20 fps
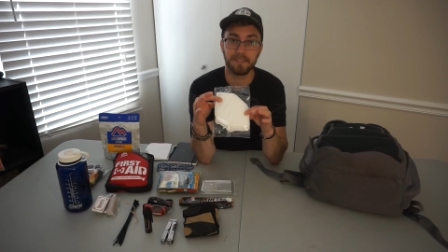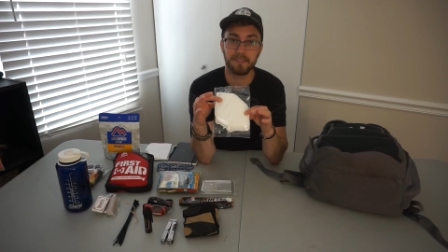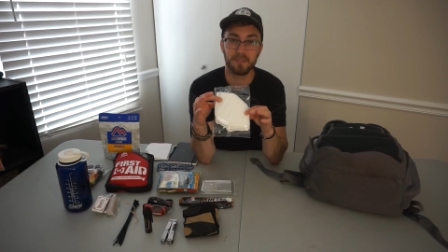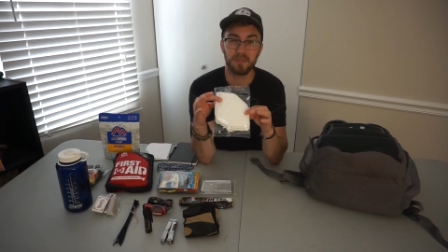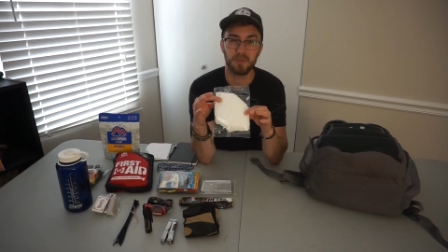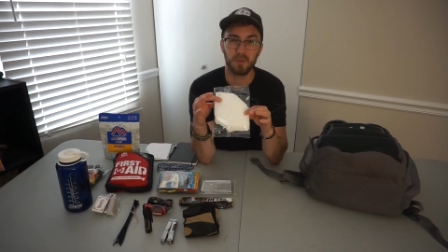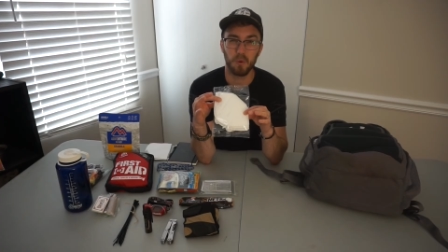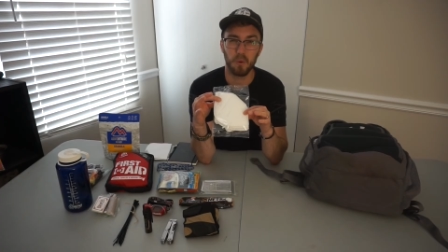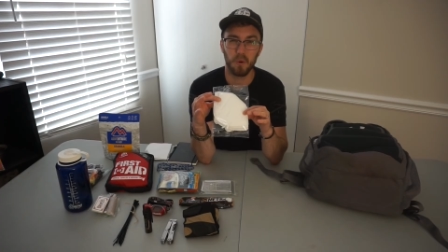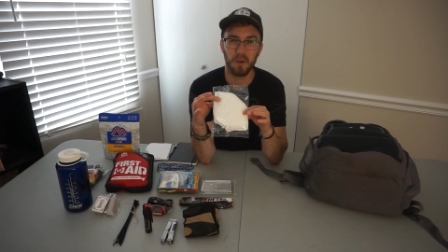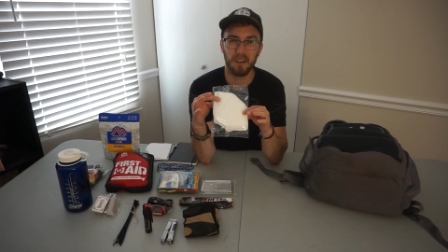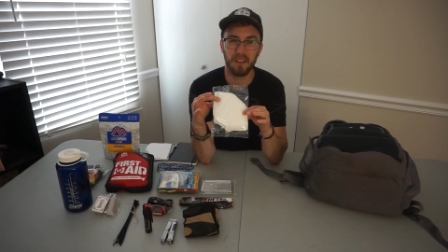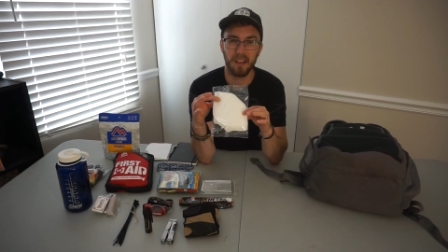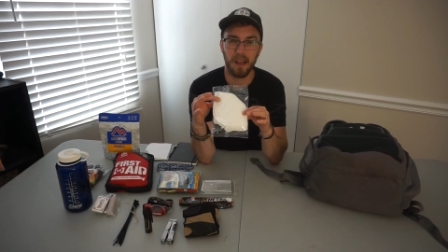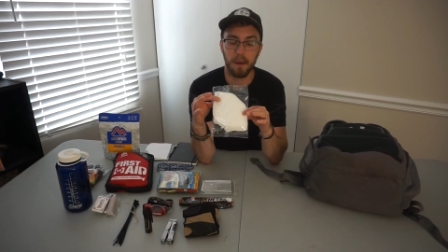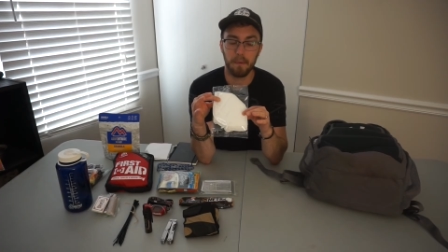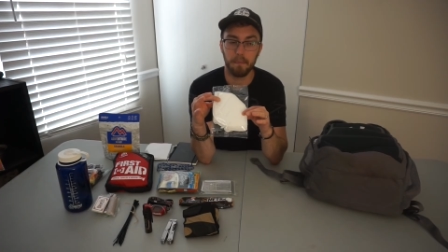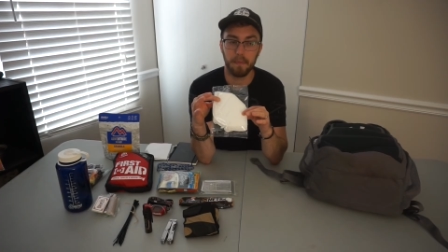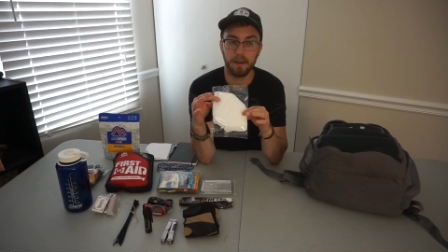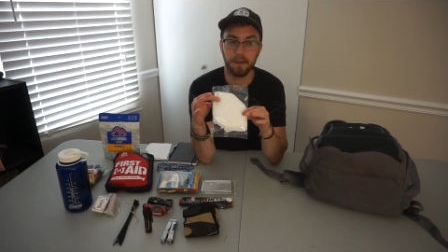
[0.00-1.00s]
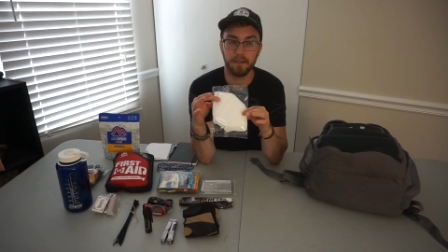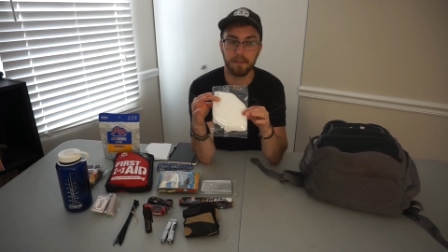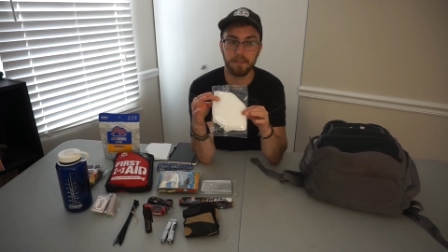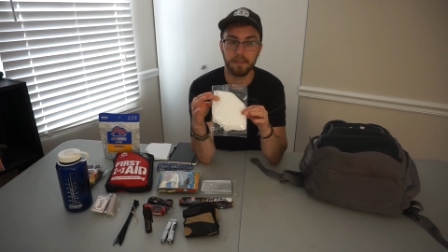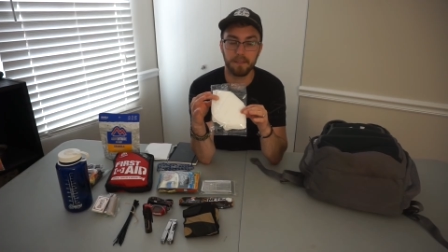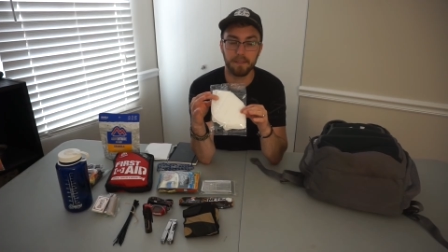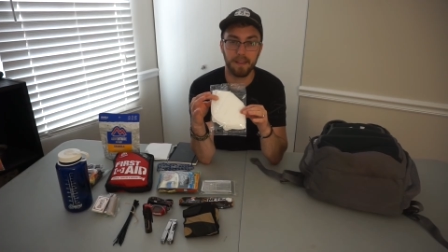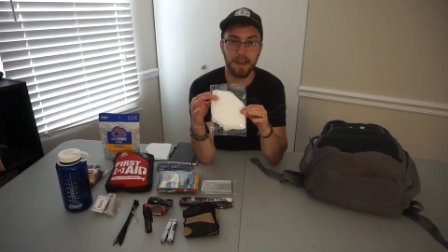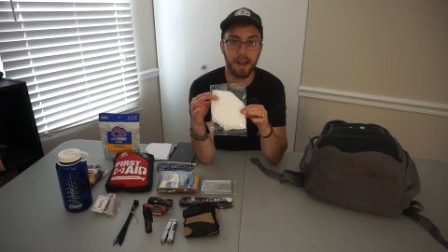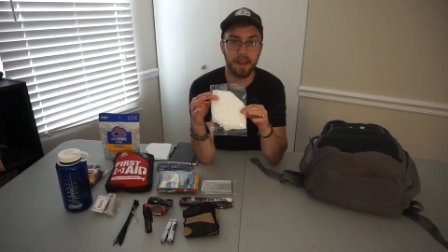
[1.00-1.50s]
store a lot better
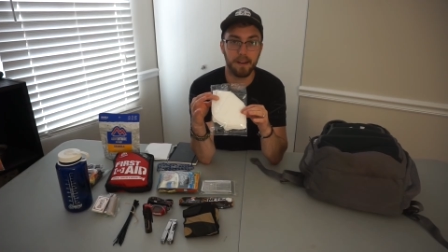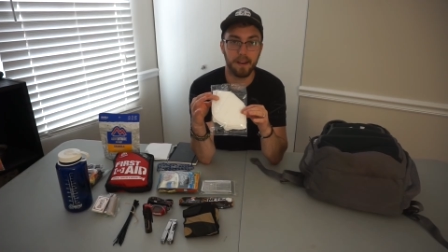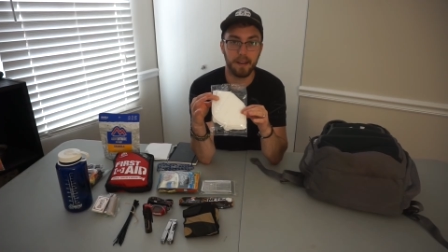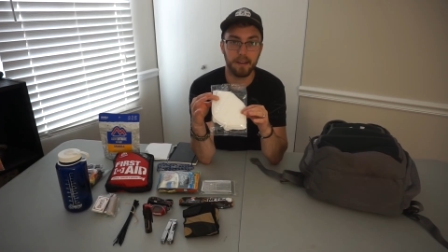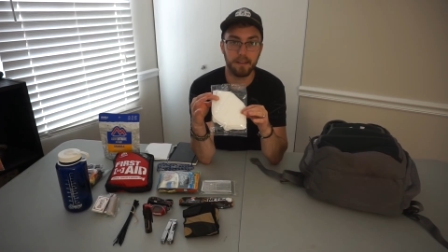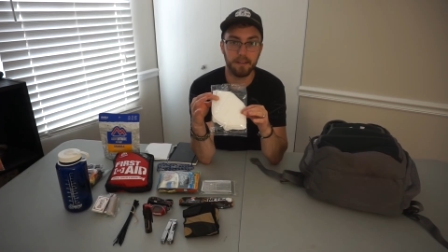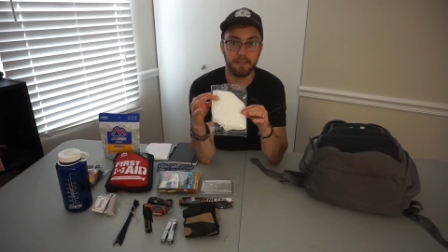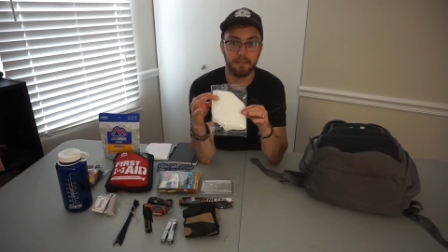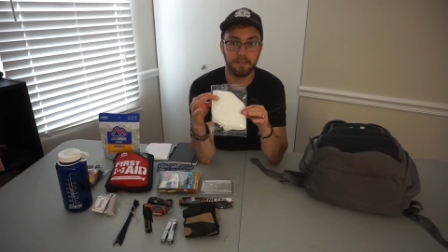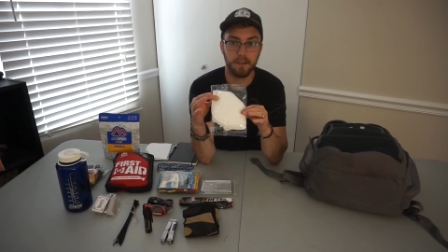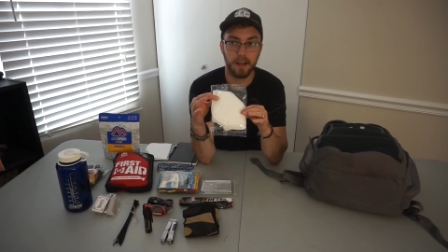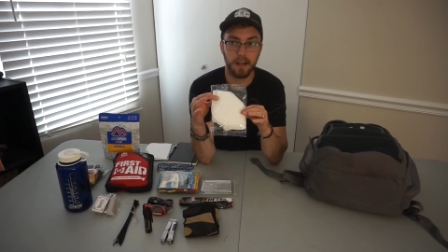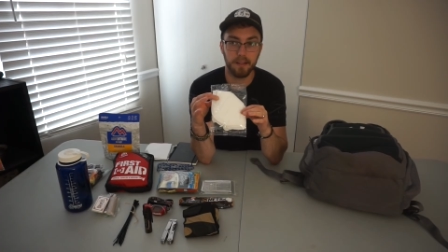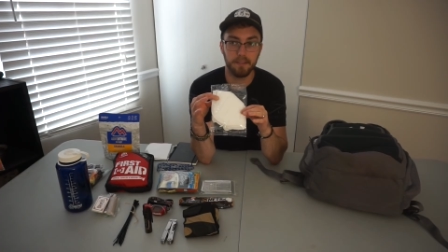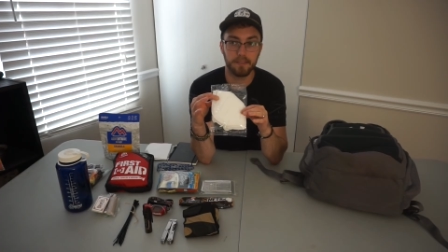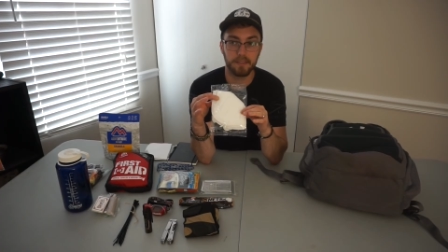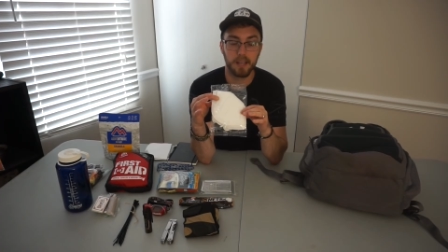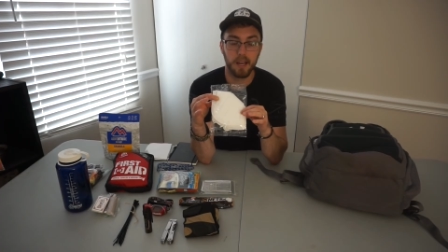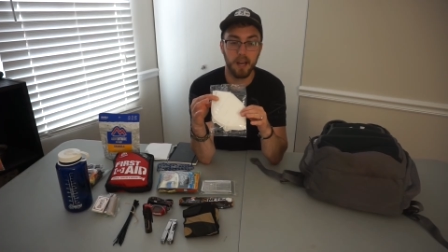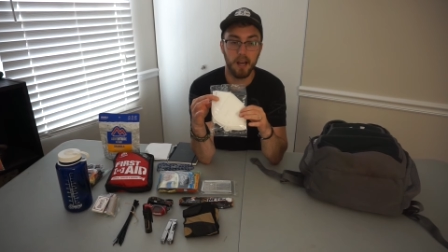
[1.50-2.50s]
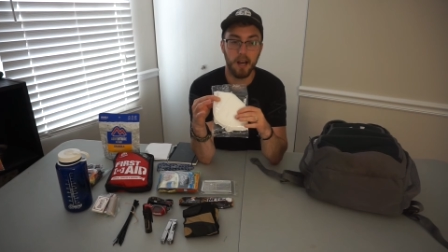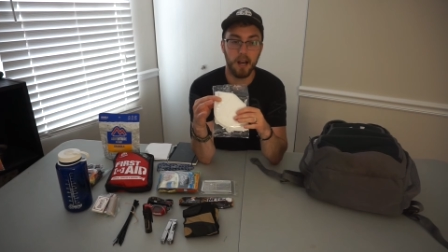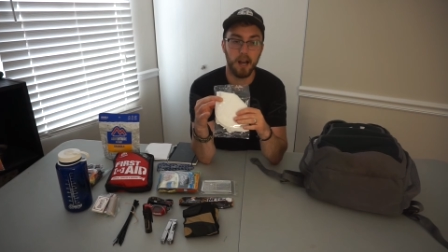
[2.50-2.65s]
than the N95s.